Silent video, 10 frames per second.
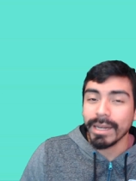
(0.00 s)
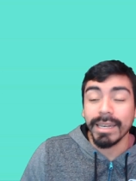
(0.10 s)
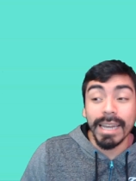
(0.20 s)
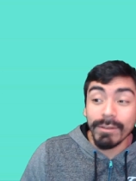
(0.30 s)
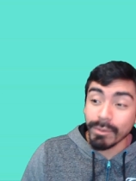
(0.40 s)
I
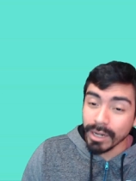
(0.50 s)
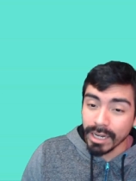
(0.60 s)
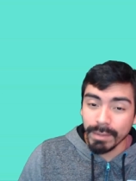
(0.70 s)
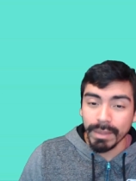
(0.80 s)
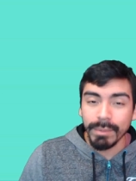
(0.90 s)
never
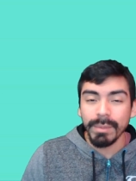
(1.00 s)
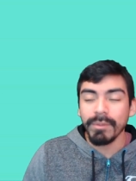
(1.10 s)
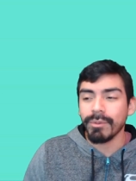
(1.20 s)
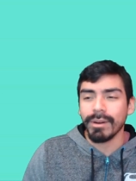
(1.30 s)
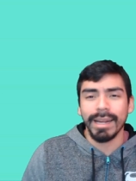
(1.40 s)
rated him even
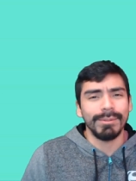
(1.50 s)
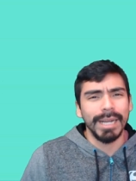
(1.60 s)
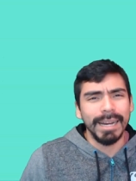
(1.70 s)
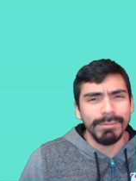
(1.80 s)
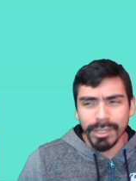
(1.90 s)
before I had
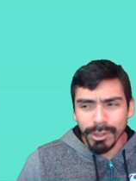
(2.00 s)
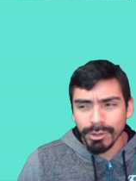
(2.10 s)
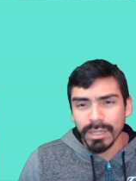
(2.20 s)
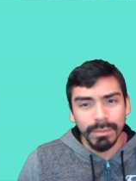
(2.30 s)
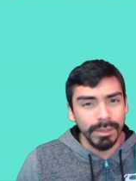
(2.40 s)
I was on
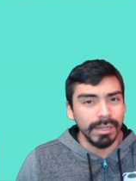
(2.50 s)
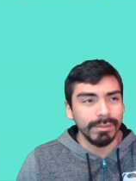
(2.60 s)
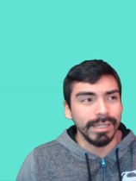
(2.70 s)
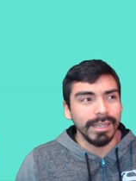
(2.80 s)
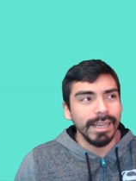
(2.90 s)
YouTube and
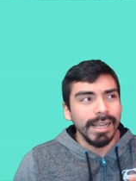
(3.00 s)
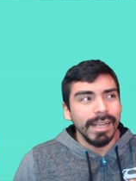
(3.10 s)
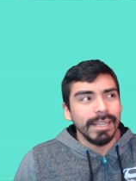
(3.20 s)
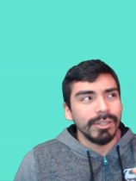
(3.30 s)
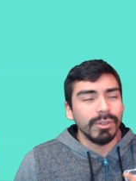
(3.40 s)
just like
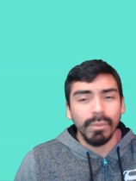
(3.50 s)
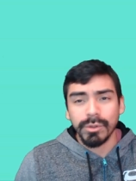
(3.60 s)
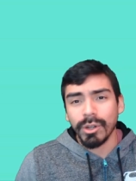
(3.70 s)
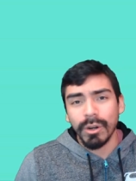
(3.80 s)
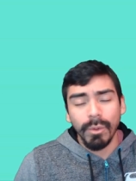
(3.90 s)
just
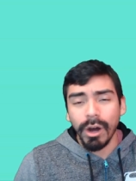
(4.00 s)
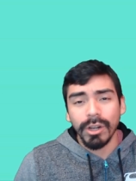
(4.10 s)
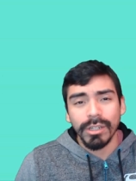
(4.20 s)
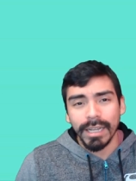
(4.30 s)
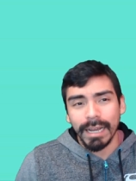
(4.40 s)
started watching.